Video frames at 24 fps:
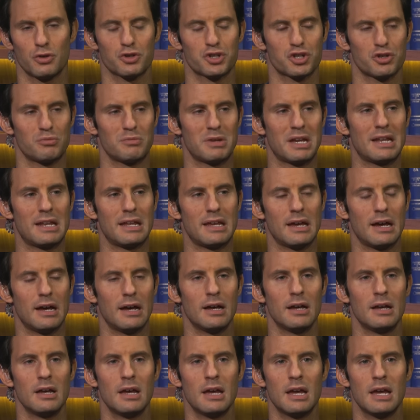social
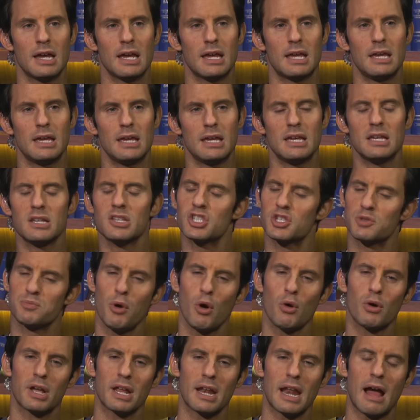media, he, he's
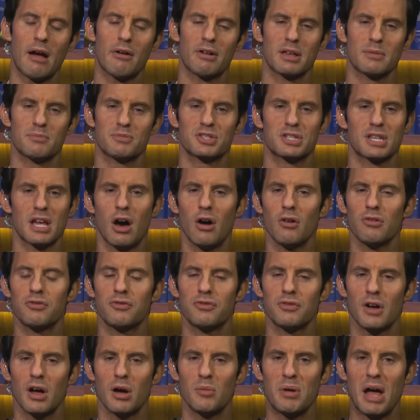spoken out
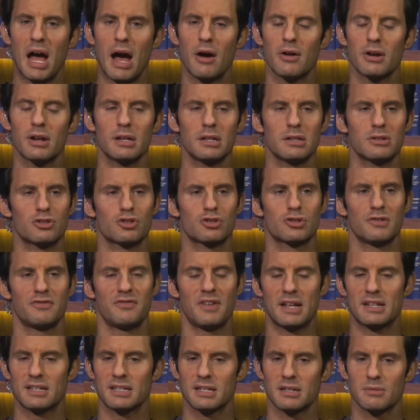himself about it,
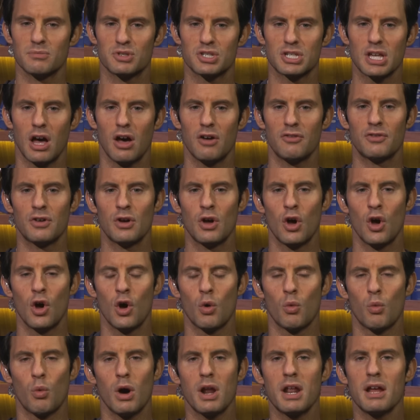defended himself.
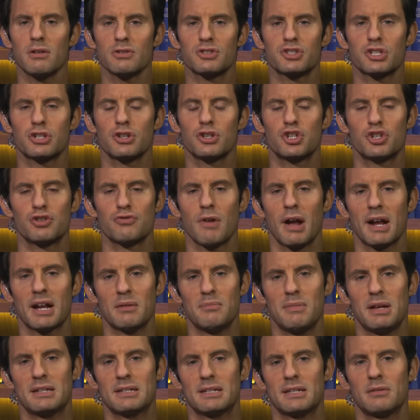What else could you
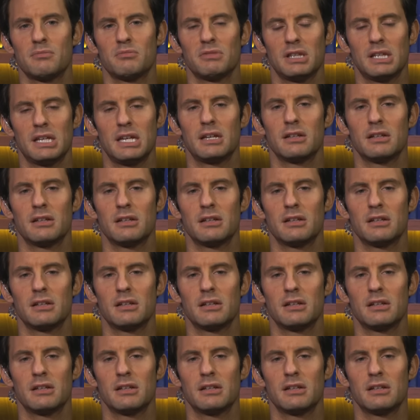recommend to him